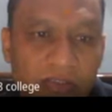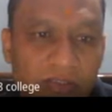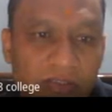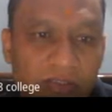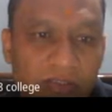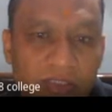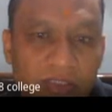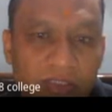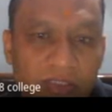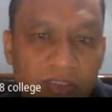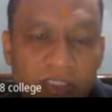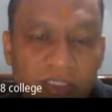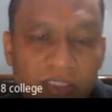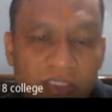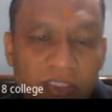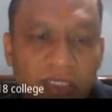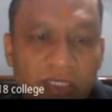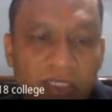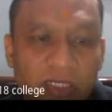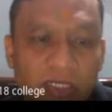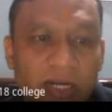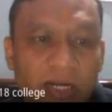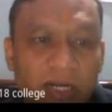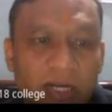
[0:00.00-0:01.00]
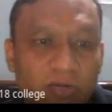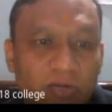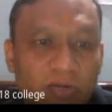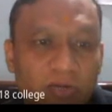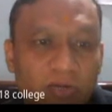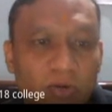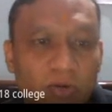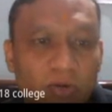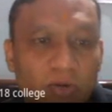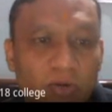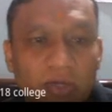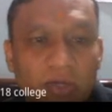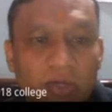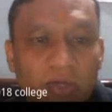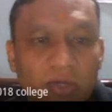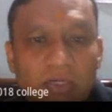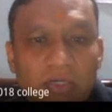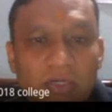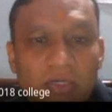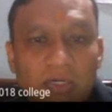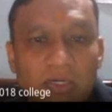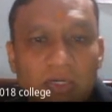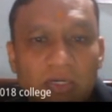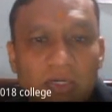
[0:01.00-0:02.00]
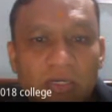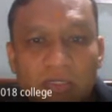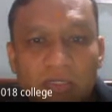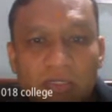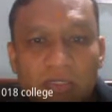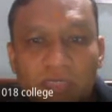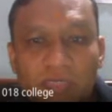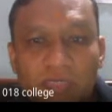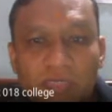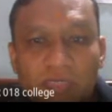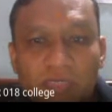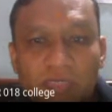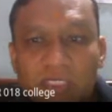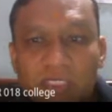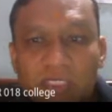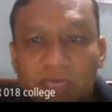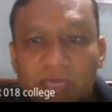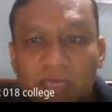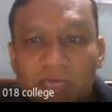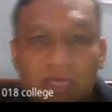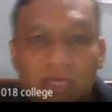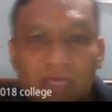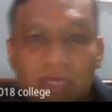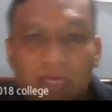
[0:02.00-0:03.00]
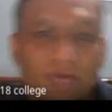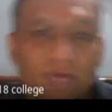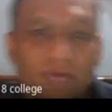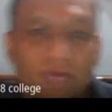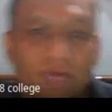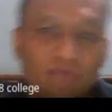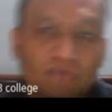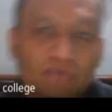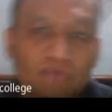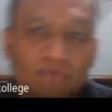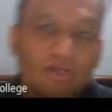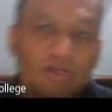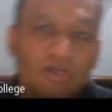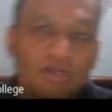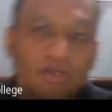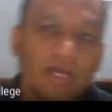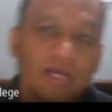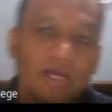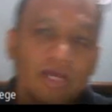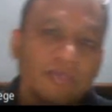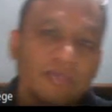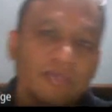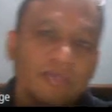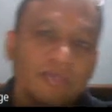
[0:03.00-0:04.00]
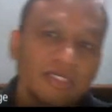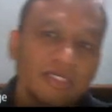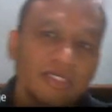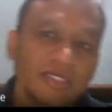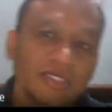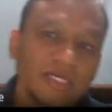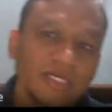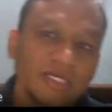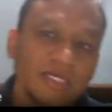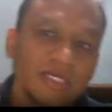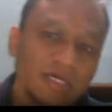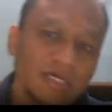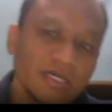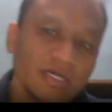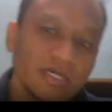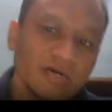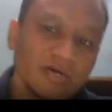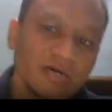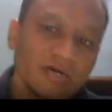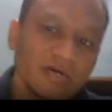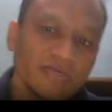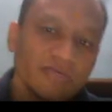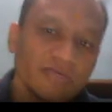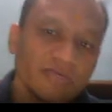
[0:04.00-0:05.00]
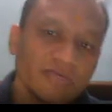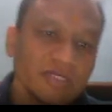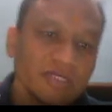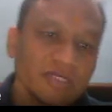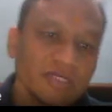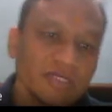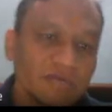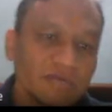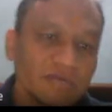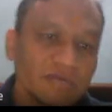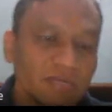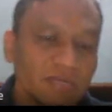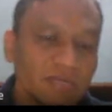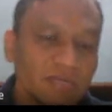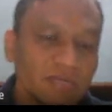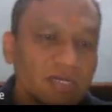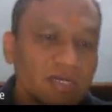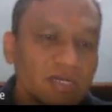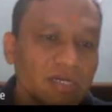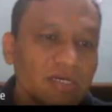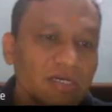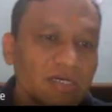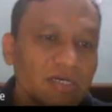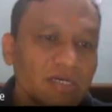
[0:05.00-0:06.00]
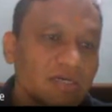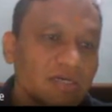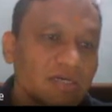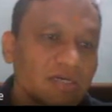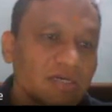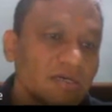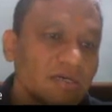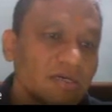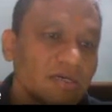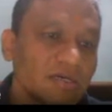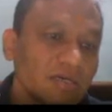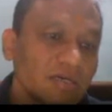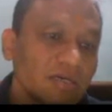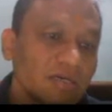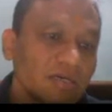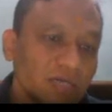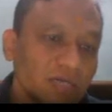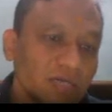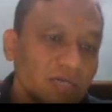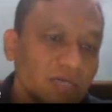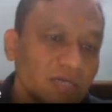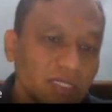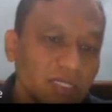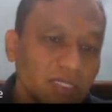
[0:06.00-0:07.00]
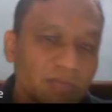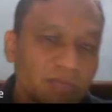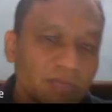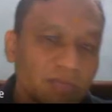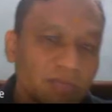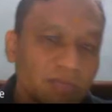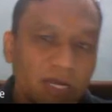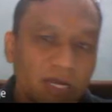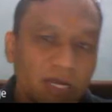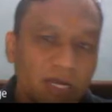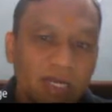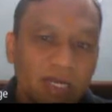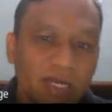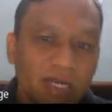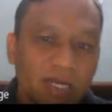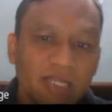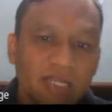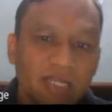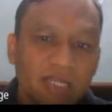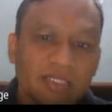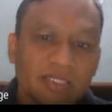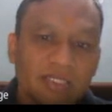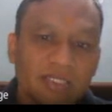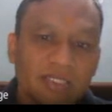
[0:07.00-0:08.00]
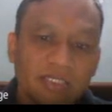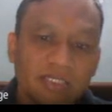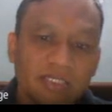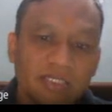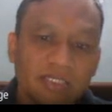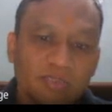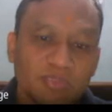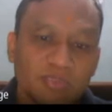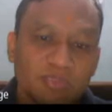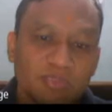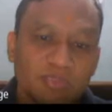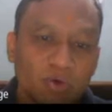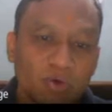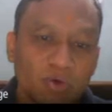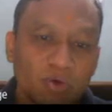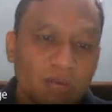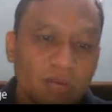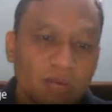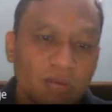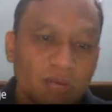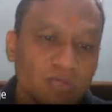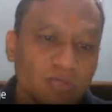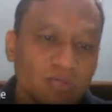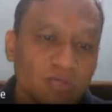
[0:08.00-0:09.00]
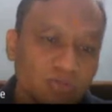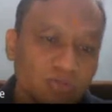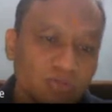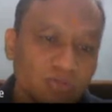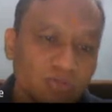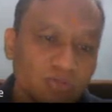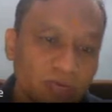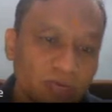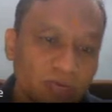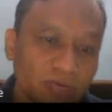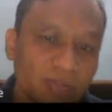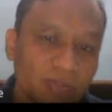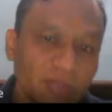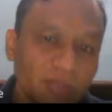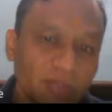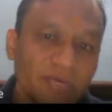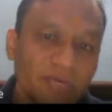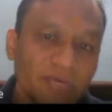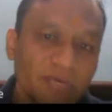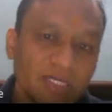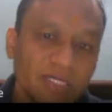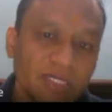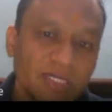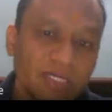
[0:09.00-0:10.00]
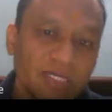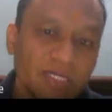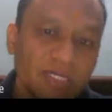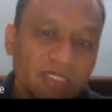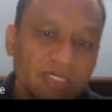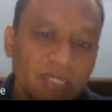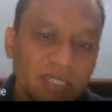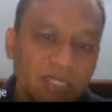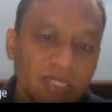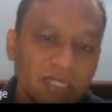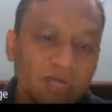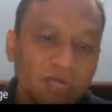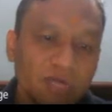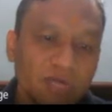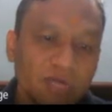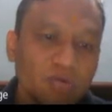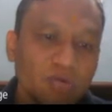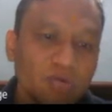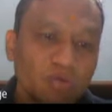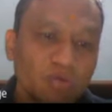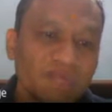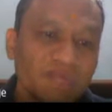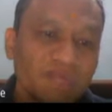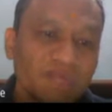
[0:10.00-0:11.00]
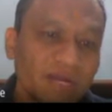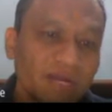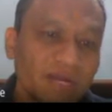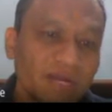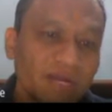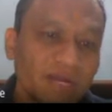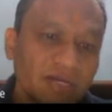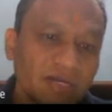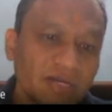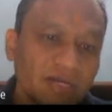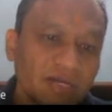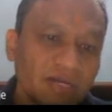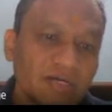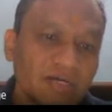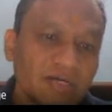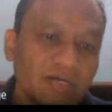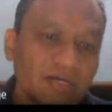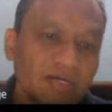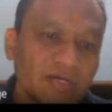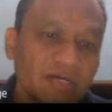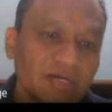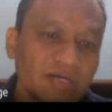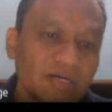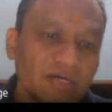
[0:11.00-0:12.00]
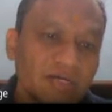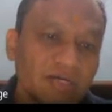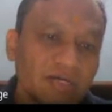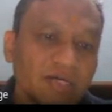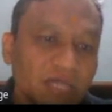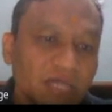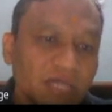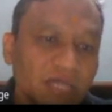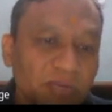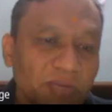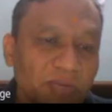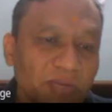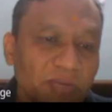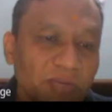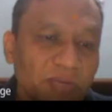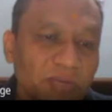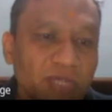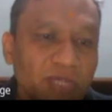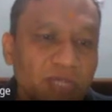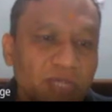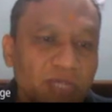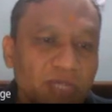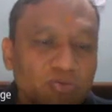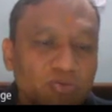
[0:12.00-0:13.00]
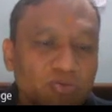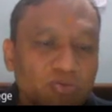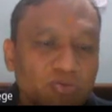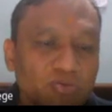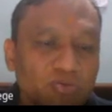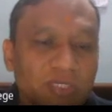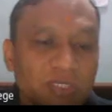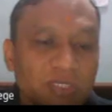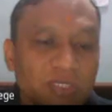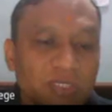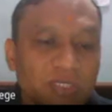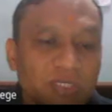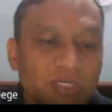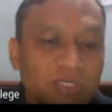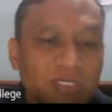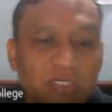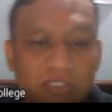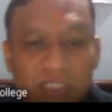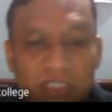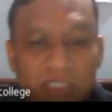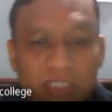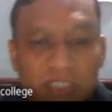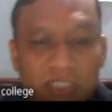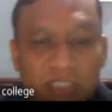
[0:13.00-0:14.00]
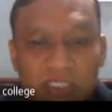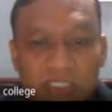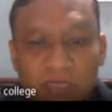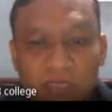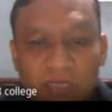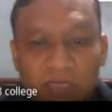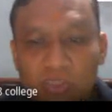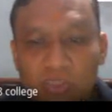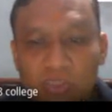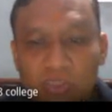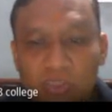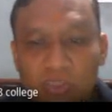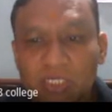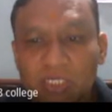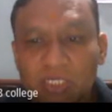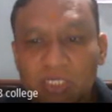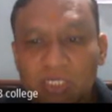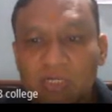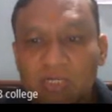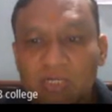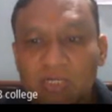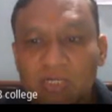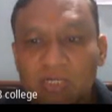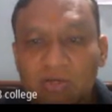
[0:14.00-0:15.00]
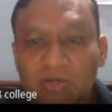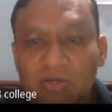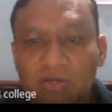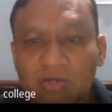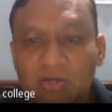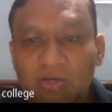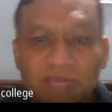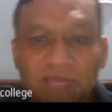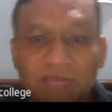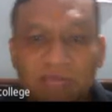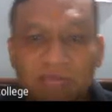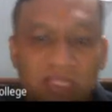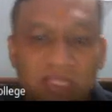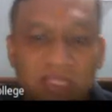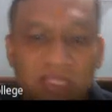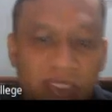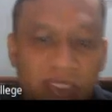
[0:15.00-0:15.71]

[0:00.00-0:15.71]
this is the Arduino board, which is having a 5 watt capacity, which is available in the market, and this its program is also available. We are just trying to modify it in place of the sensor position, giving the